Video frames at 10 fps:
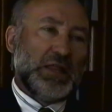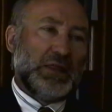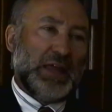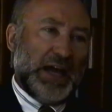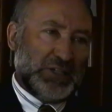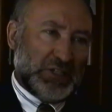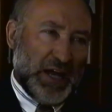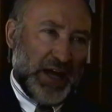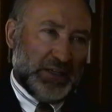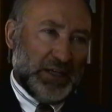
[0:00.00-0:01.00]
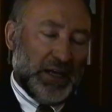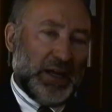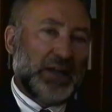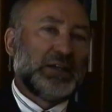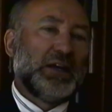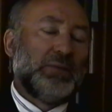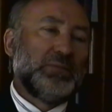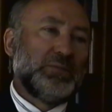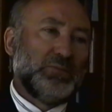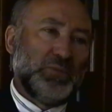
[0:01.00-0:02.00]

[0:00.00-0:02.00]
that shot cannot come